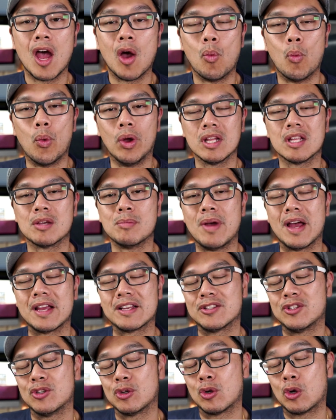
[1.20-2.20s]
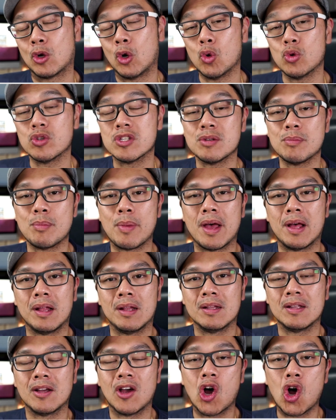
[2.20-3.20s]
Welcome back to Closing
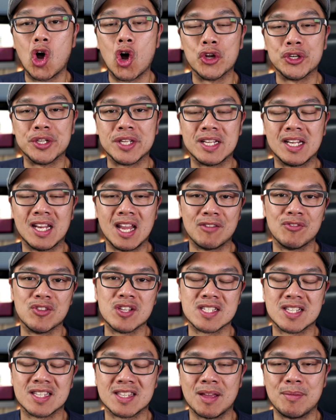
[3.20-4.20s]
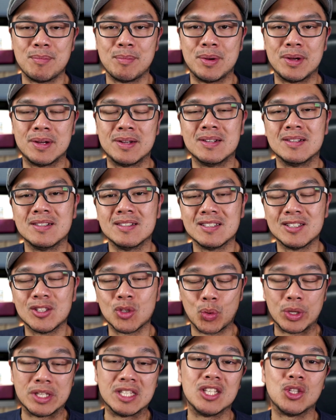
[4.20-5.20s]
Bell on the 11th September
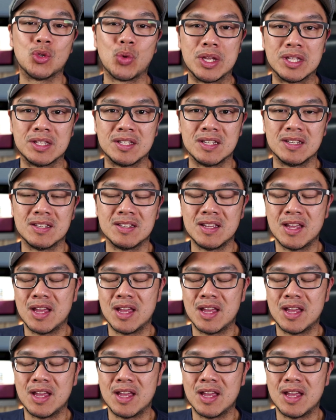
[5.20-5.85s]
2020.